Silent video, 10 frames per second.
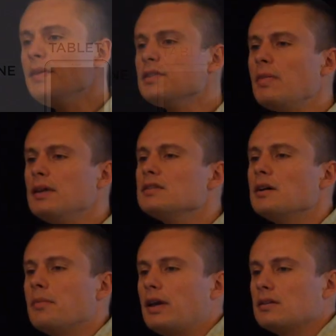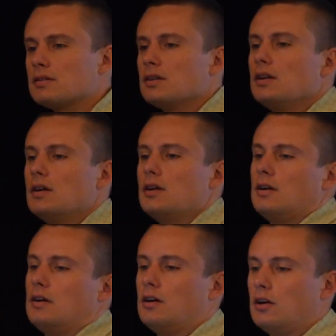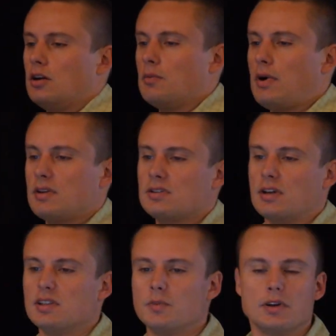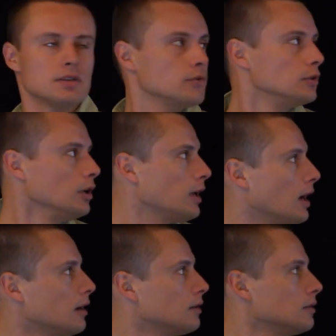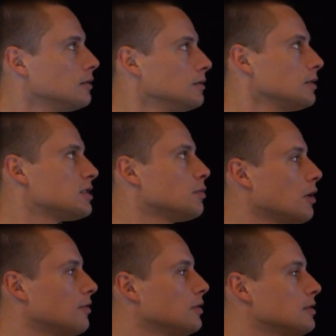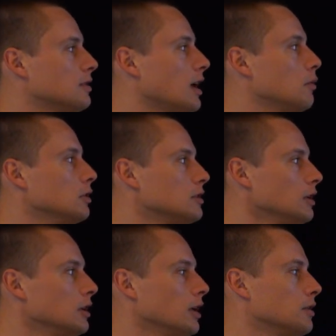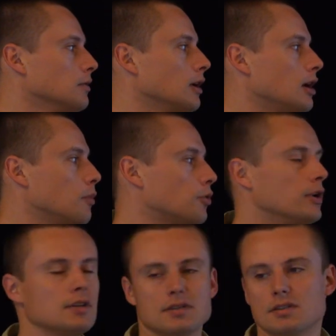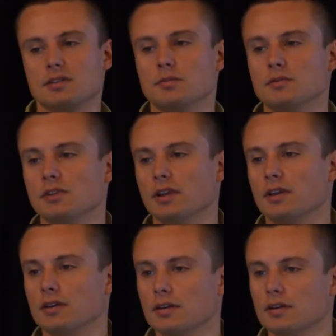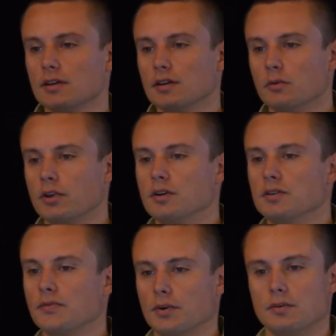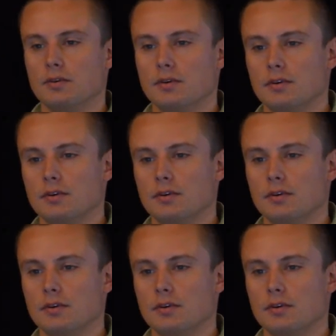And this mindset makes a good amount of sense, because if you look at what smartphones and tablets look like, you've got operating systems like Windows Phone,